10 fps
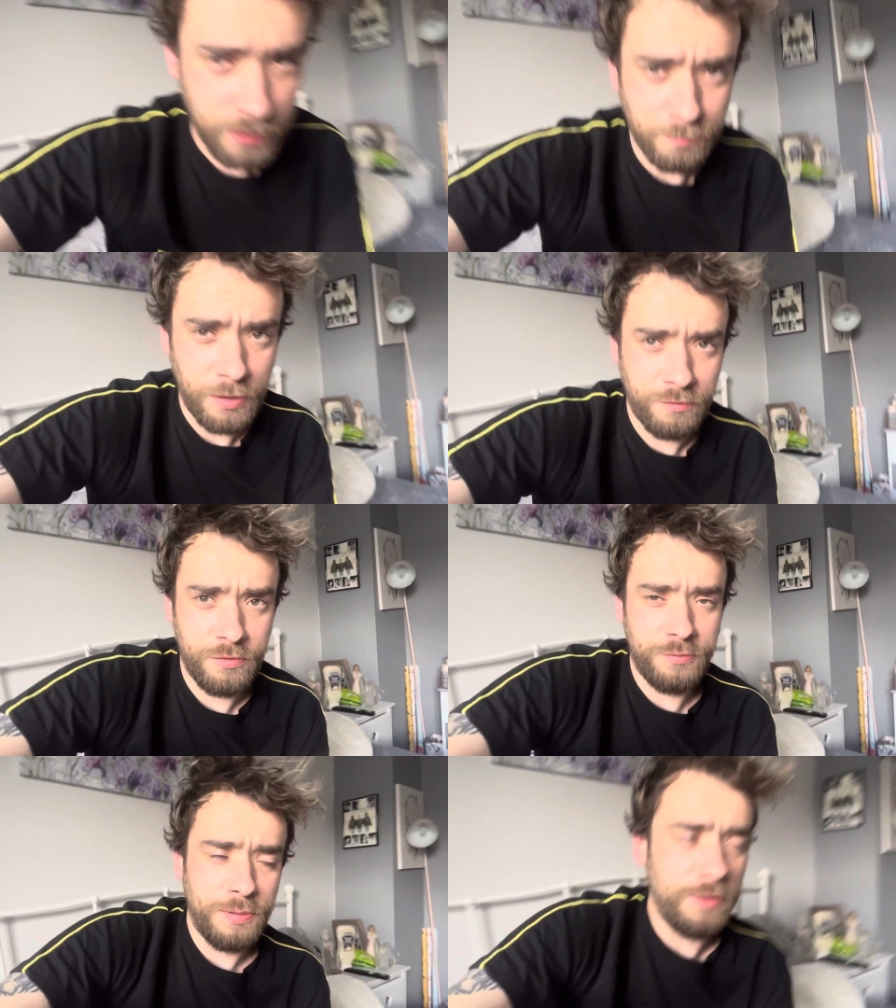can
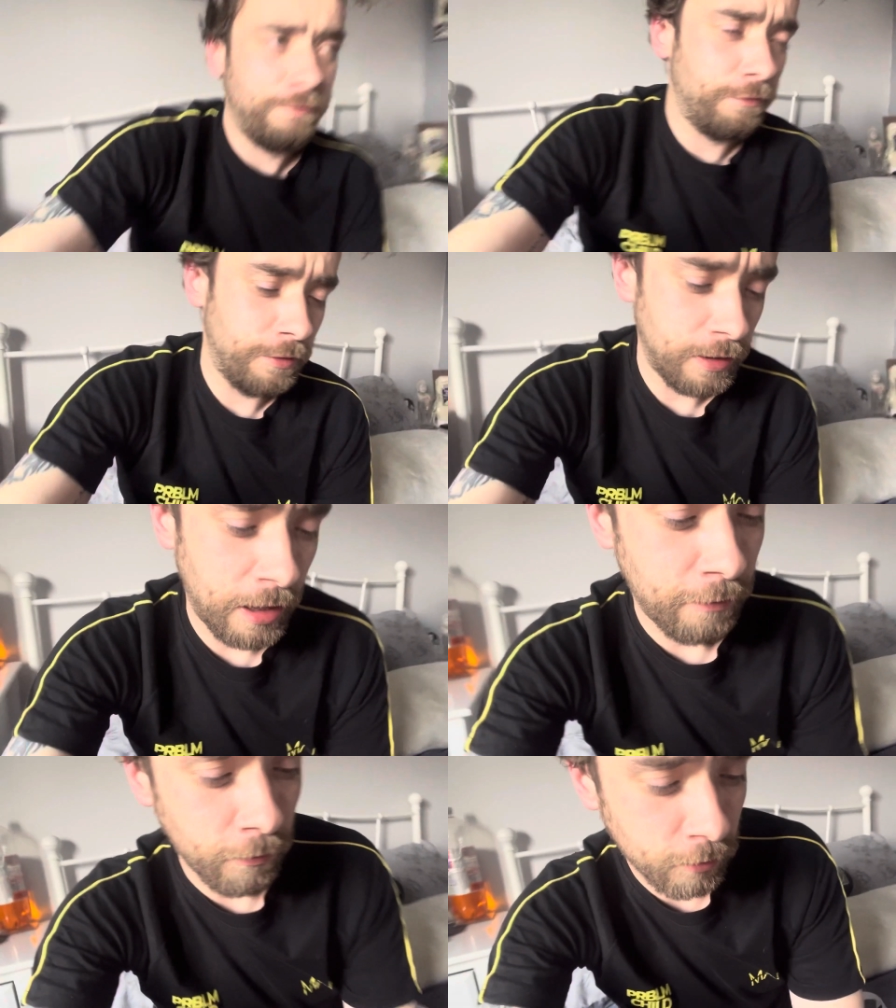message me through
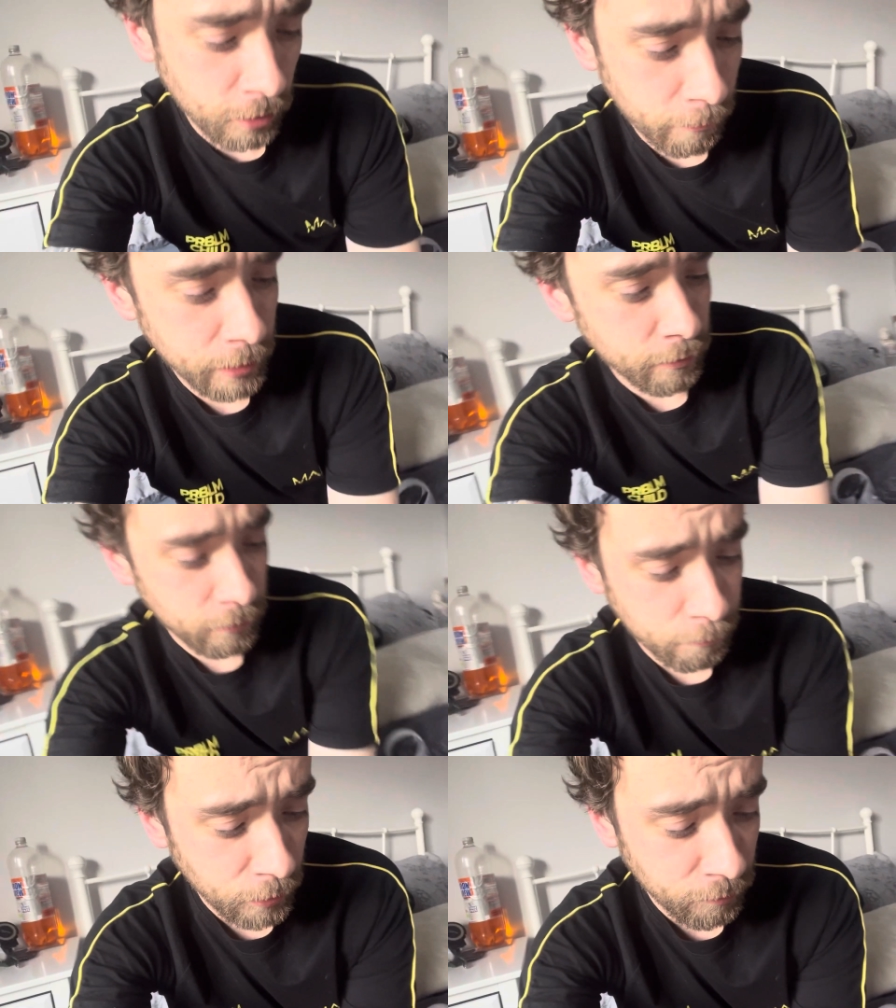there or comment on
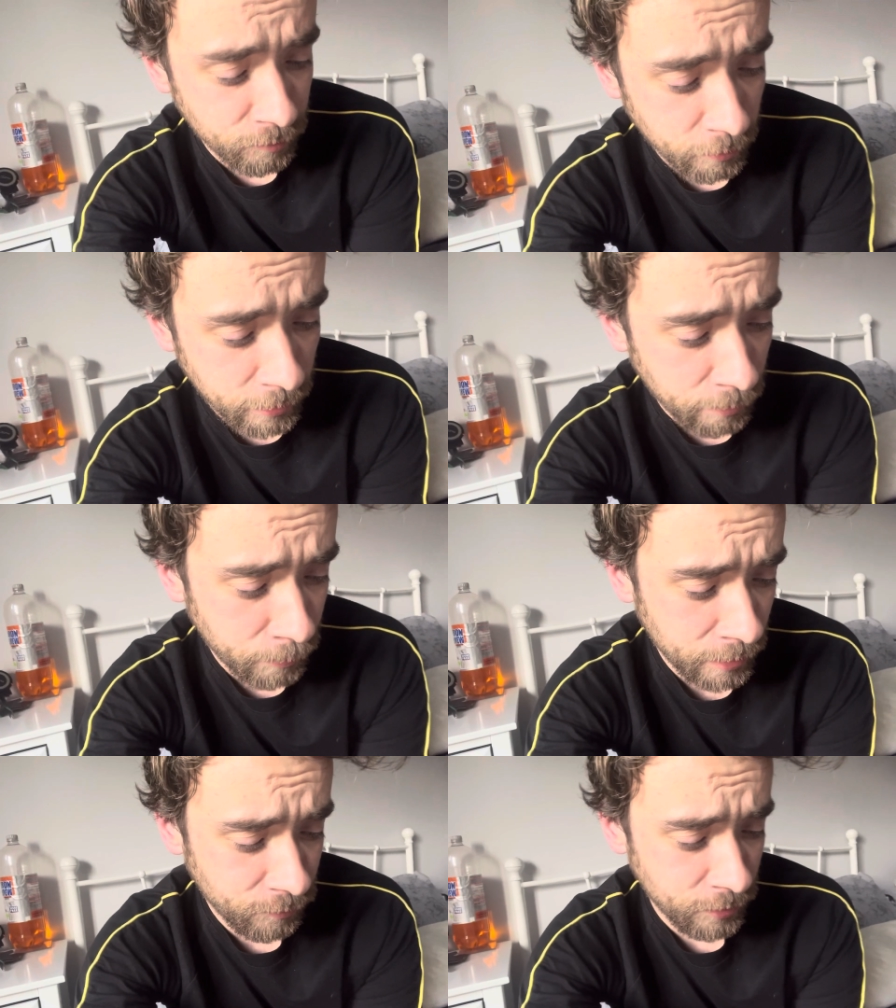a post and I'll get
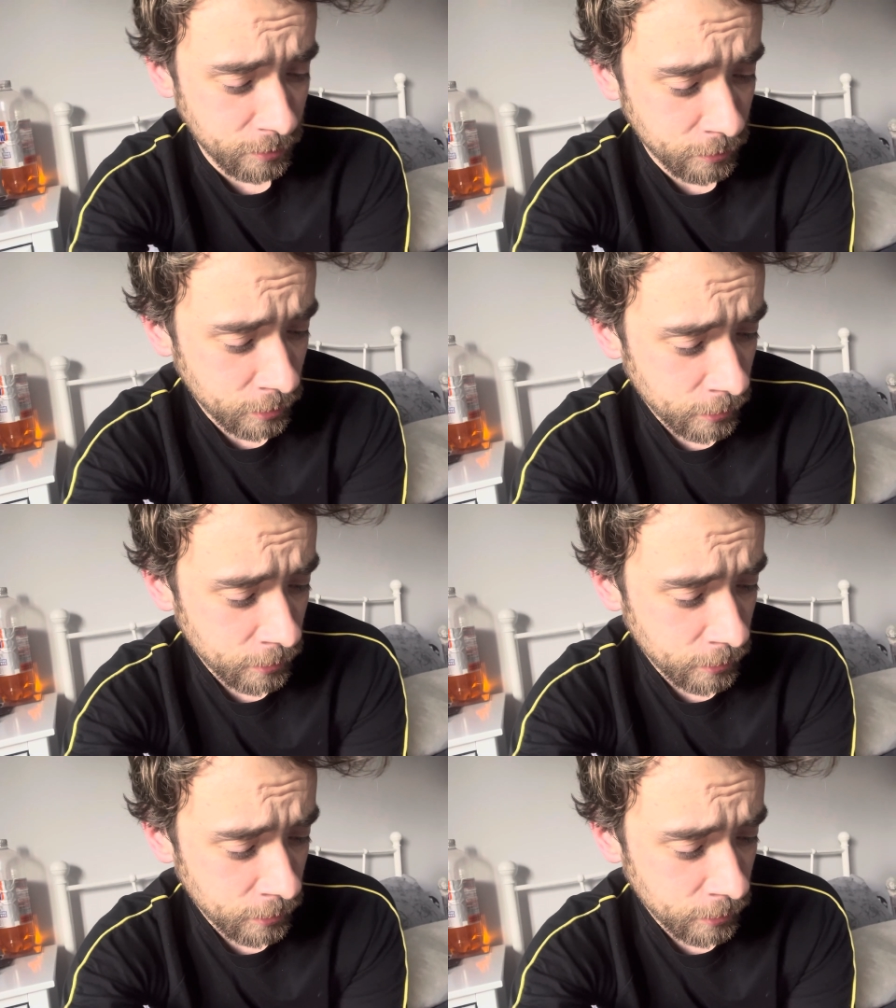back to you.